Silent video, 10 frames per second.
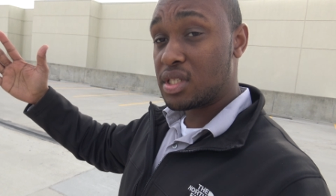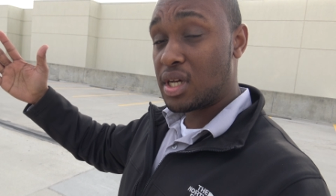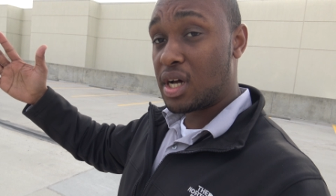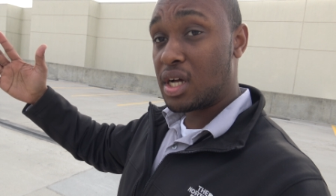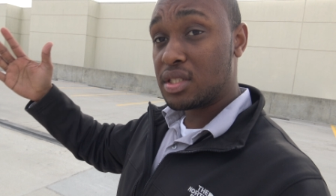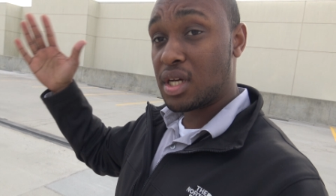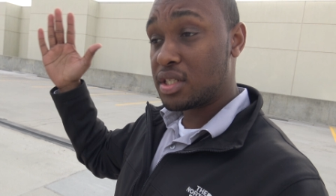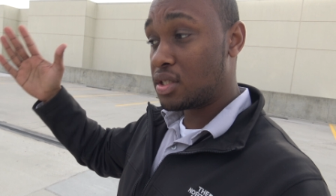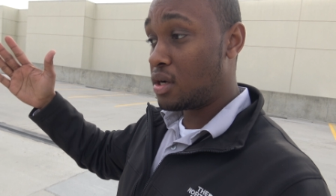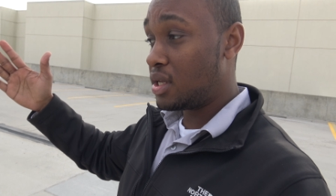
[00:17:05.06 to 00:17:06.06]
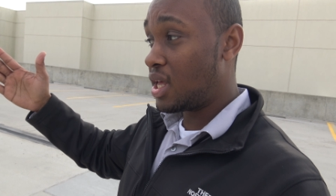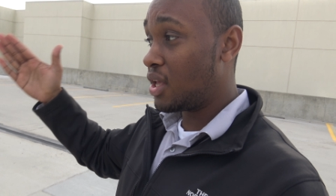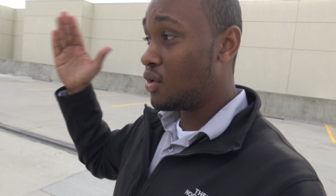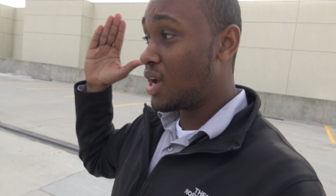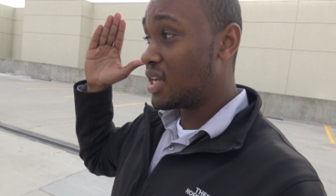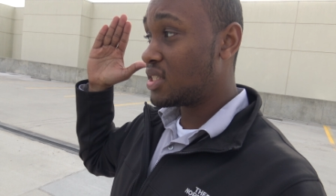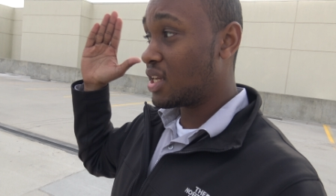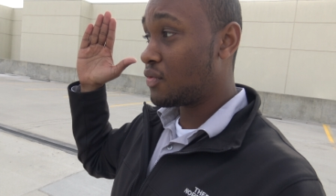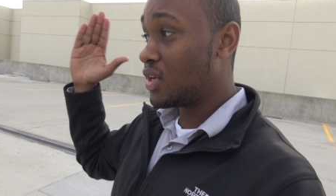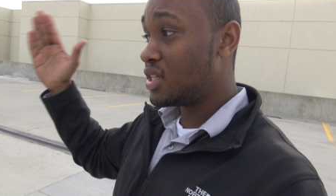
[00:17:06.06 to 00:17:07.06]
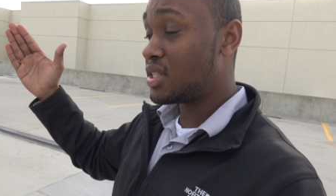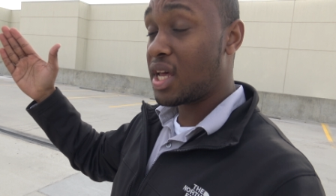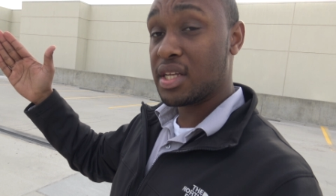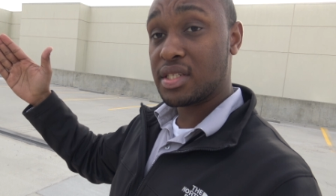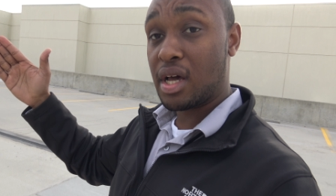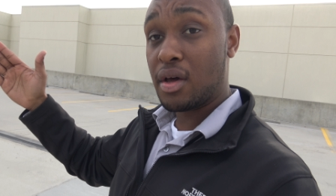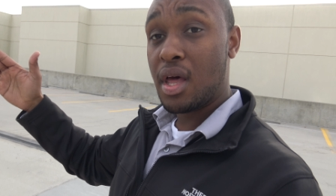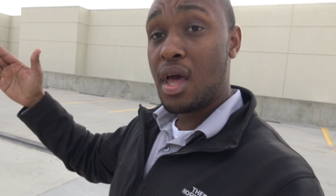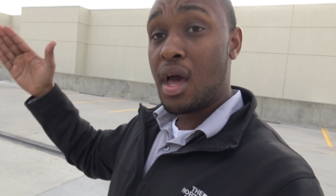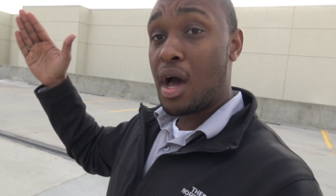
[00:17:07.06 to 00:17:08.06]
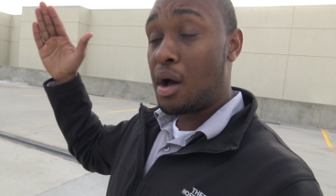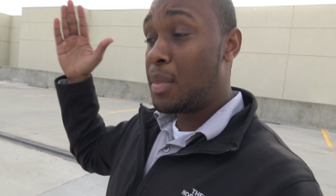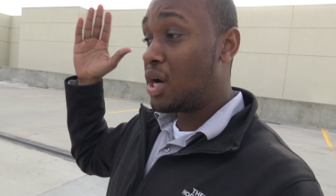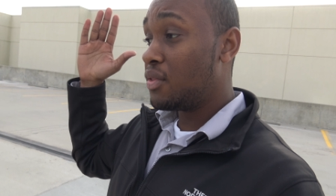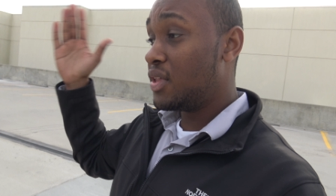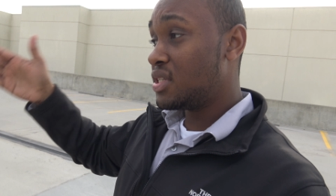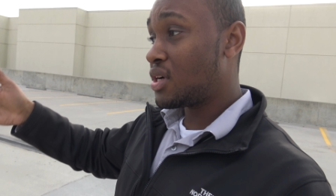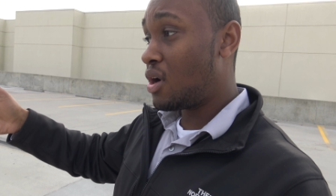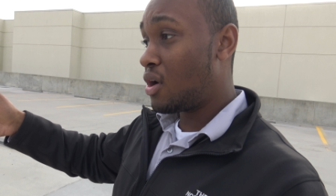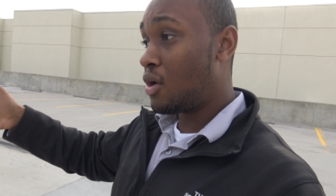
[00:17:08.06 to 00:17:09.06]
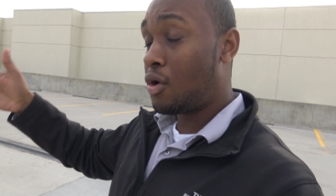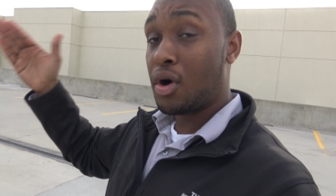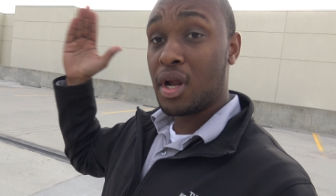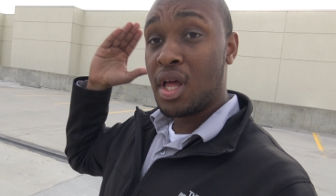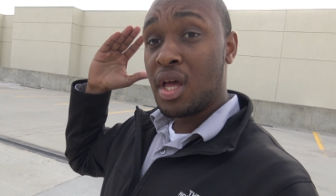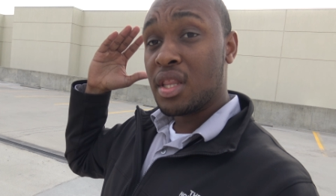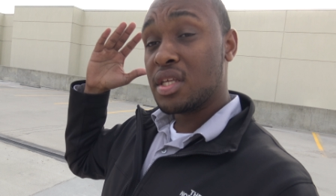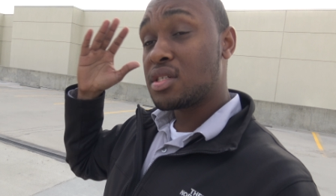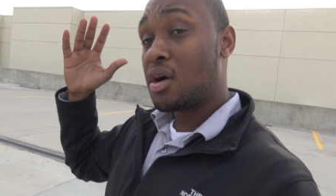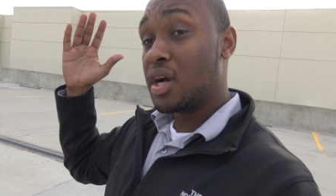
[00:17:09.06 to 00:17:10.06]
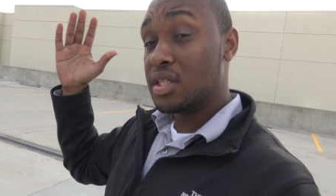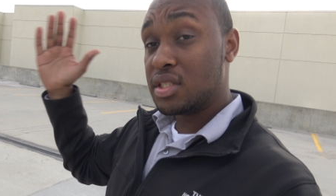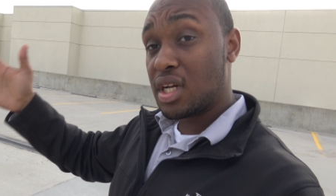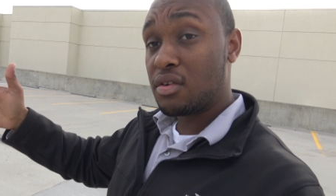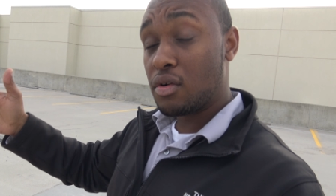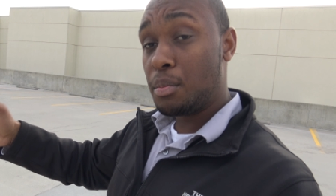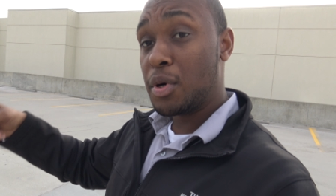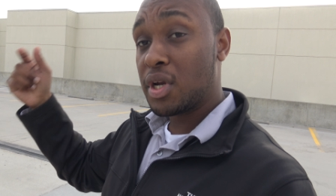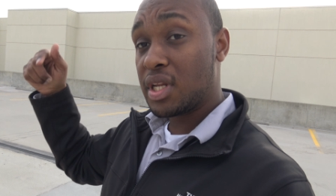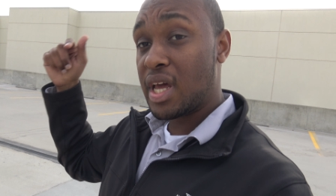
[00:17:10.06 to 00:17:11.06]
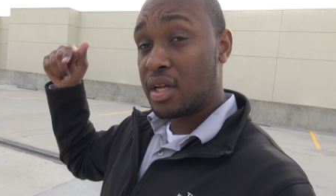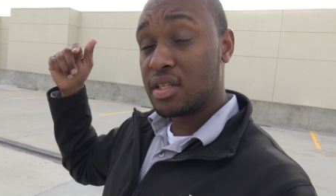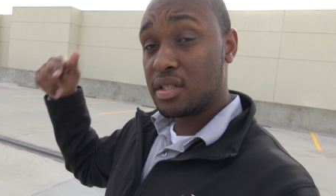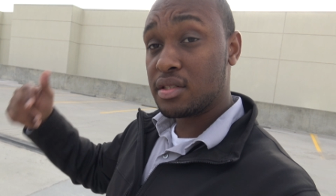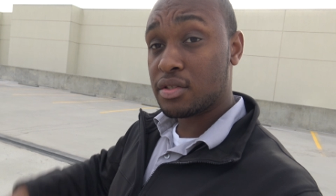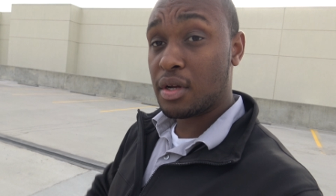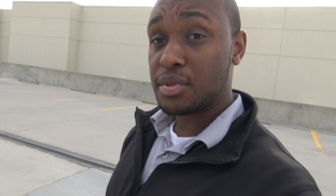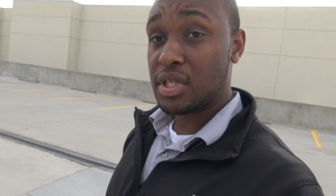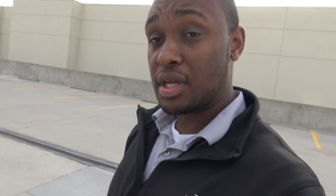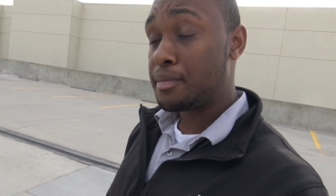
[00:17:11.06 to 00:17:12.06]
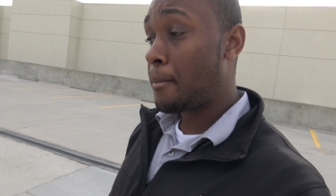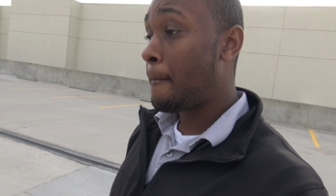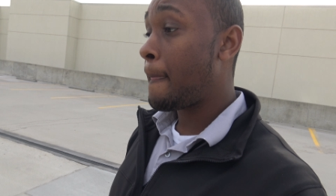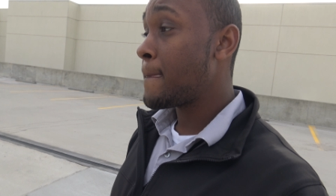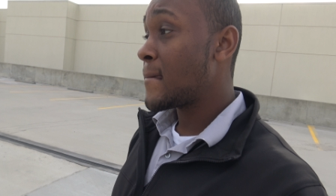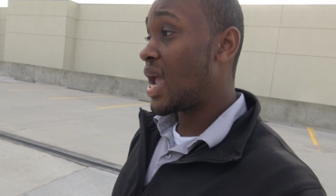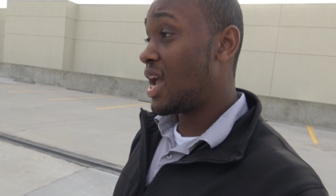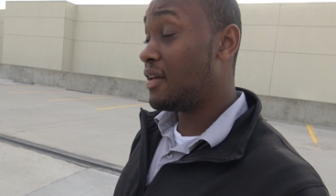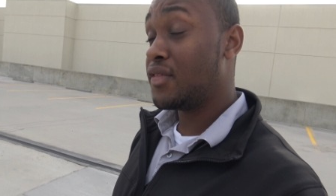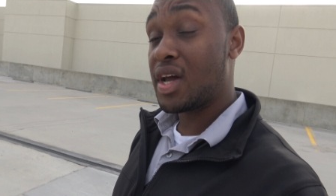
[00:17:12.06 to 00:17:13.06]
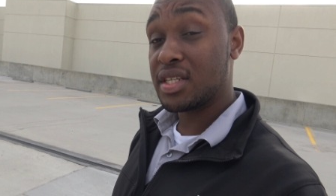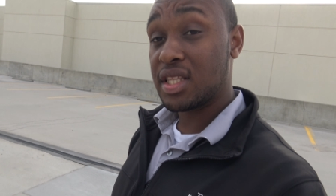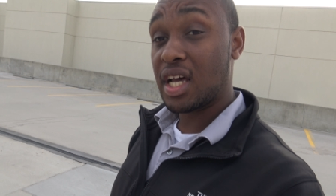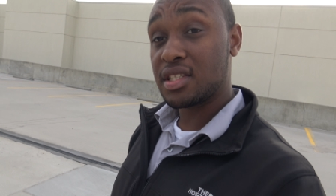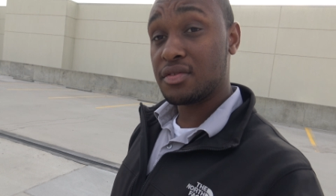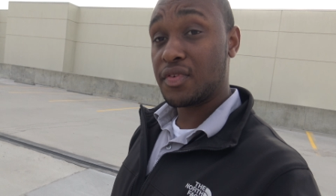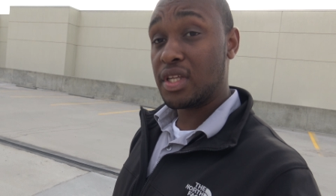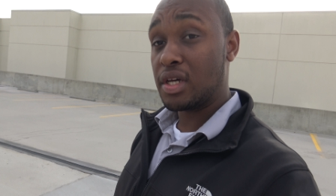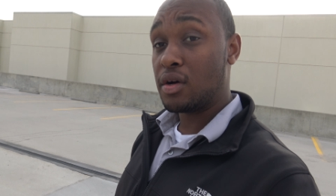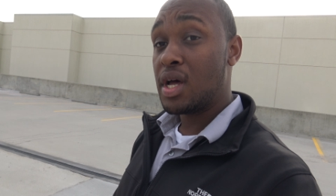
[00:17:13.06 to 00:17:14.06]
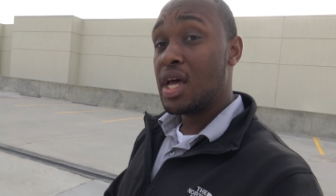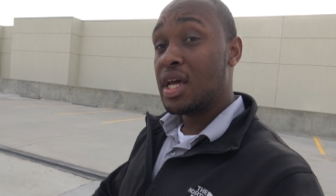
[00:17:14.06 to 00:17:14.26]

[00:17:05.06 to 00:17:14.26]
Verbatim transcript: to uh, touch on that you guys think really stands out about this car or this car in general put it down in the description and if you guys like this video